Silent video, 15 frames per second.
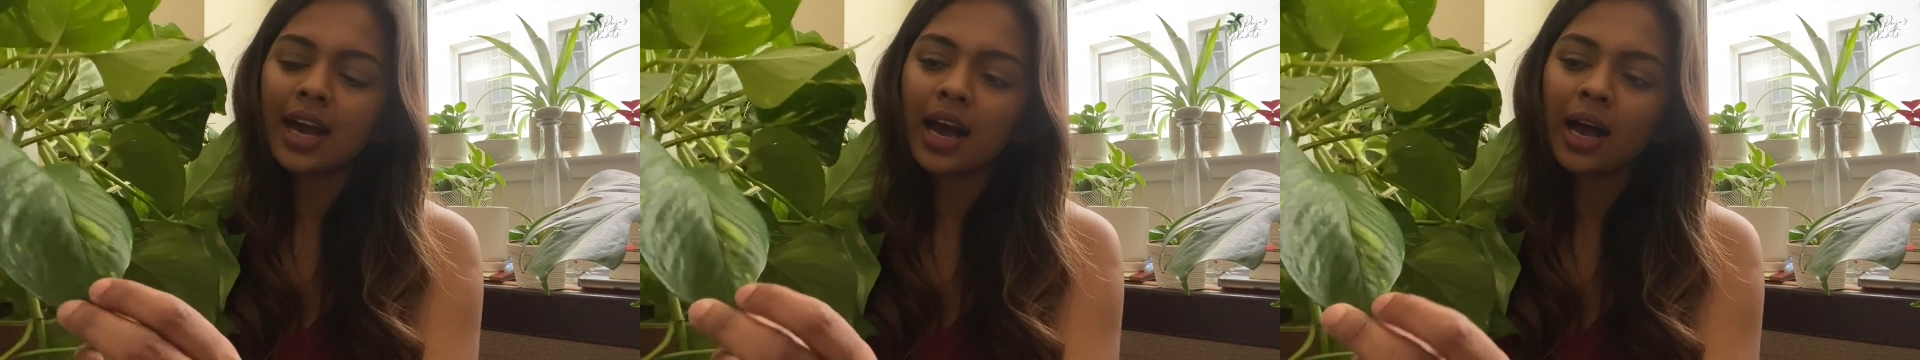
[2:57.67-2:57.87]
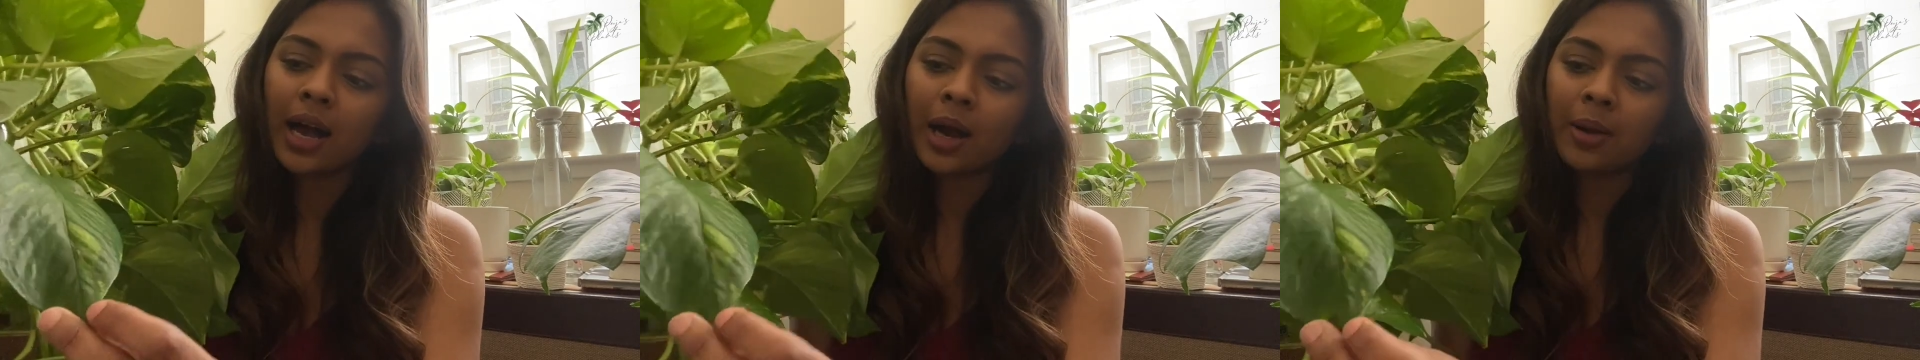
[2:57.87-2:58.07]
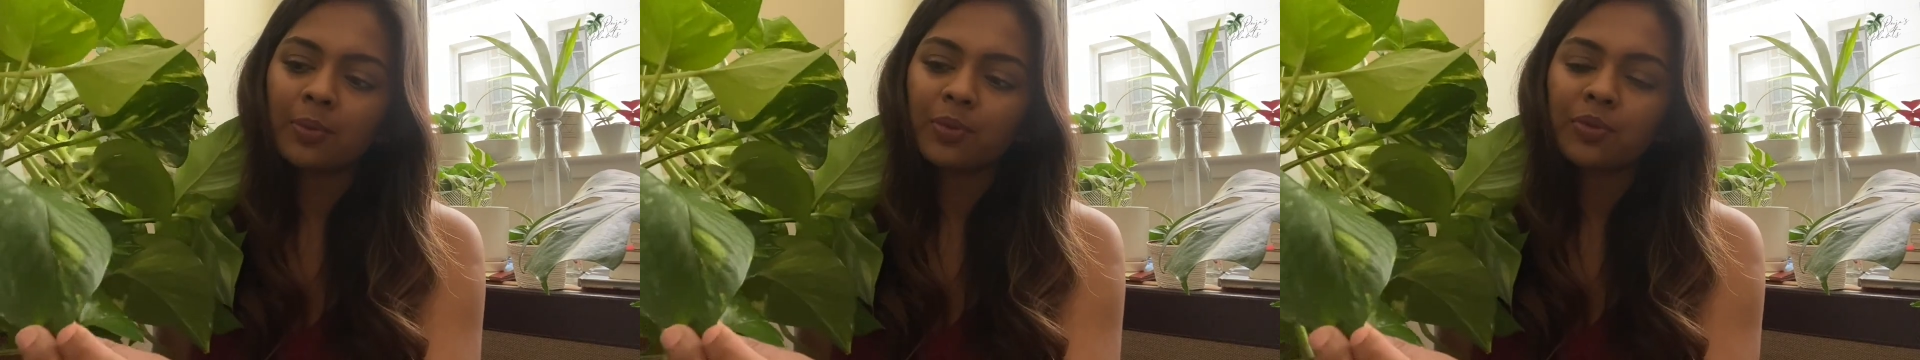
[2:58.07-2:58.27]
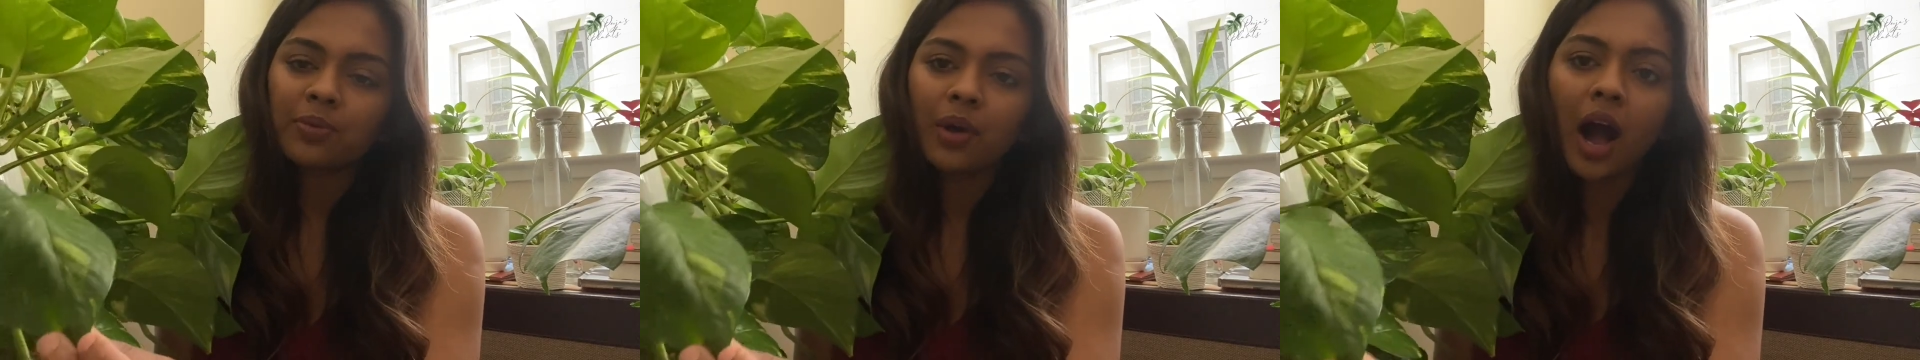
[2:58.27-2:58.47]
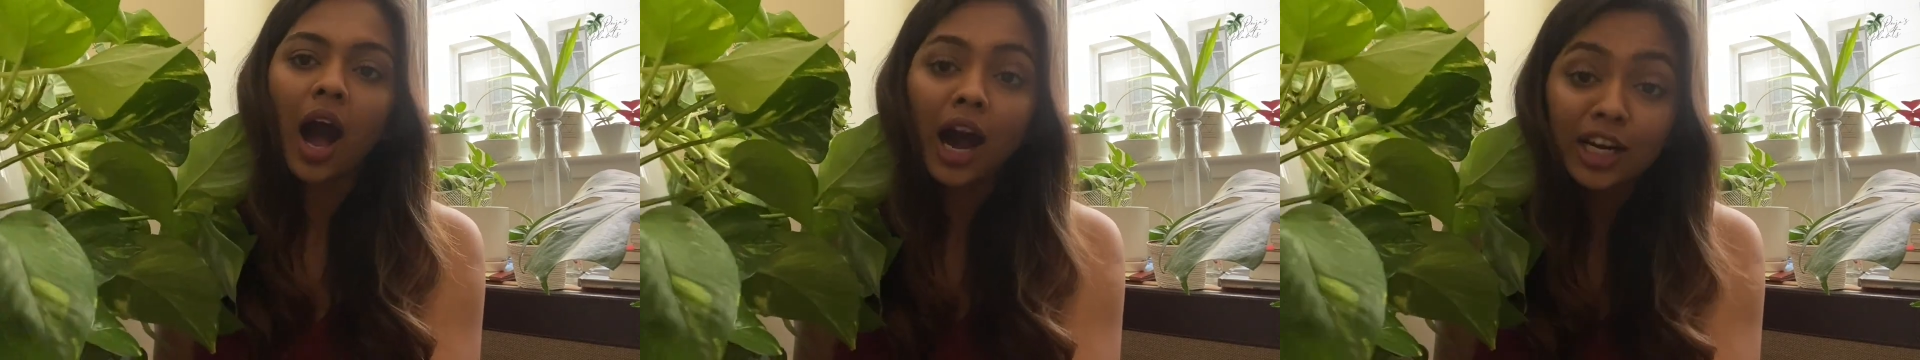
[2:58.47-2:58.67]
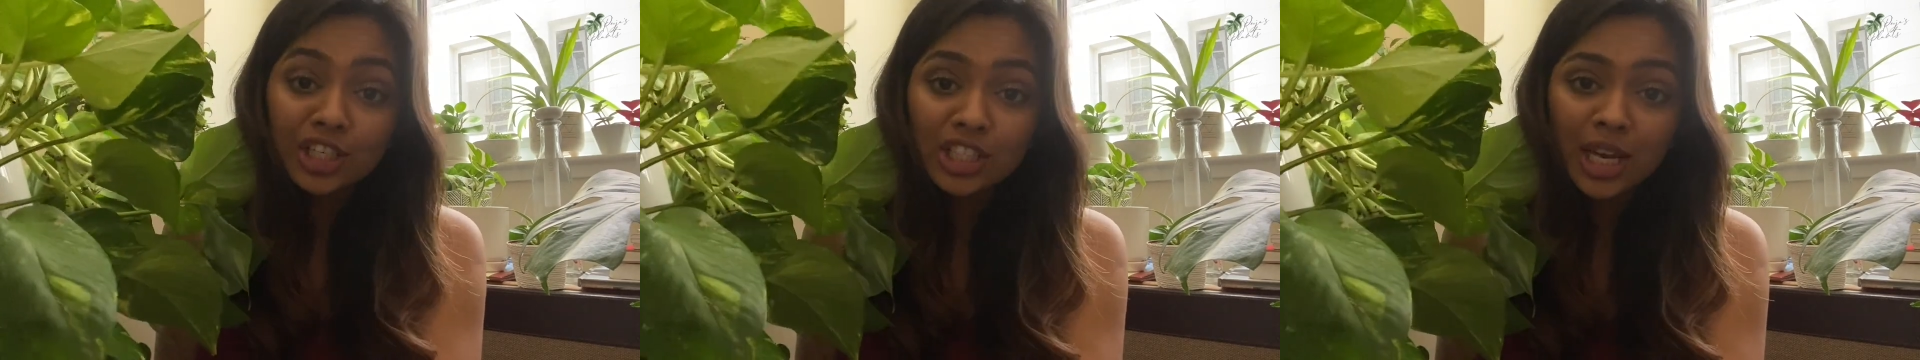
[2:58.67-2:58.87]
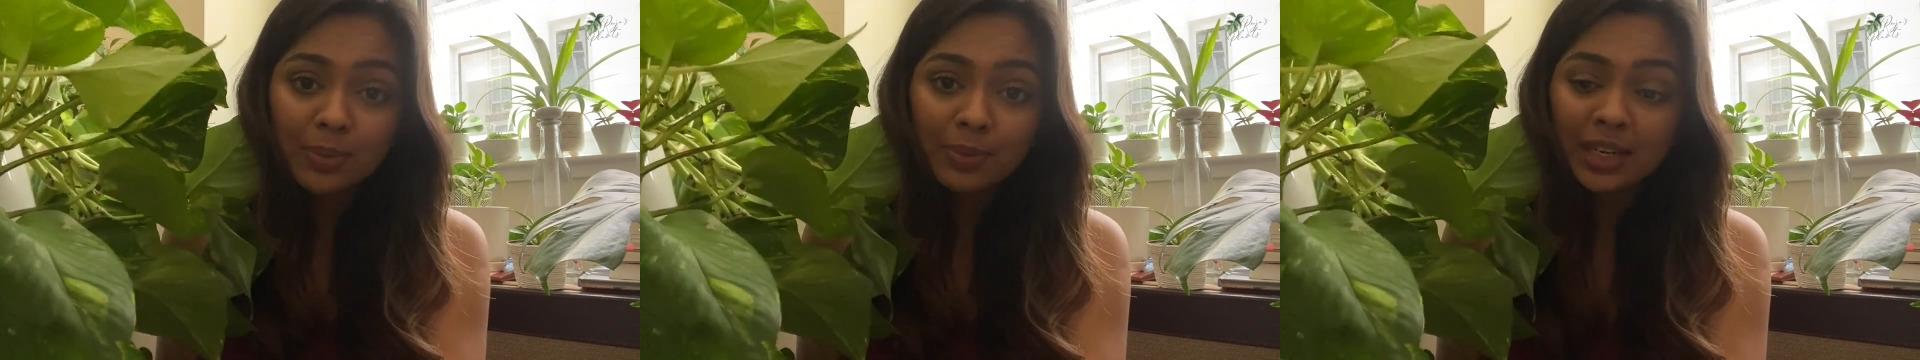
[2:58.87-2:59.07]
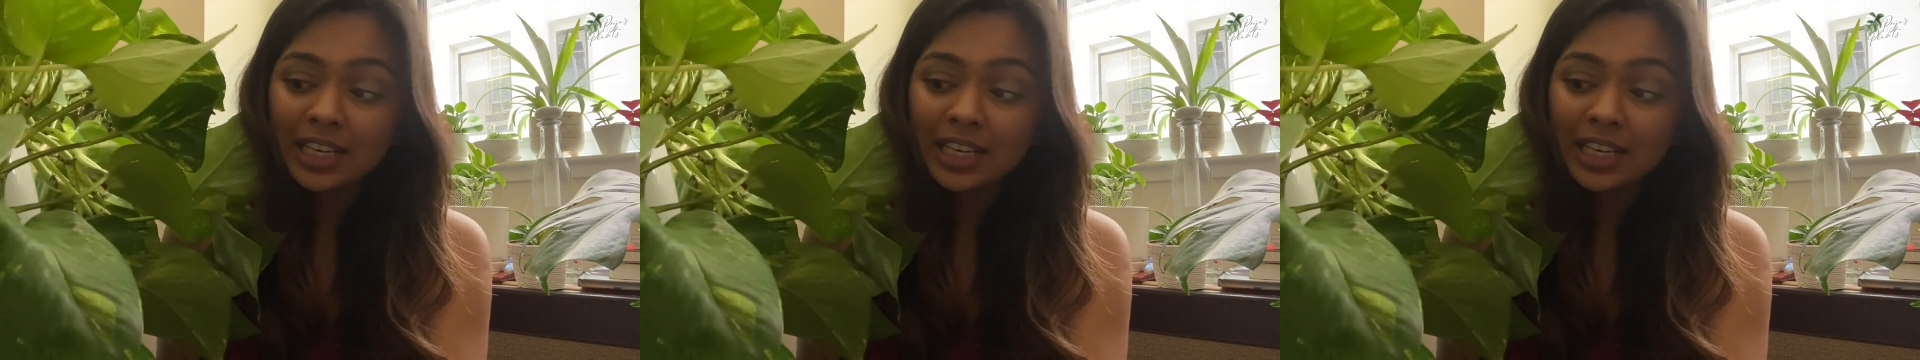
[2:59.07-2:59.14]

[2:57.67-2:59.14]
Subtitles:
heart-shaped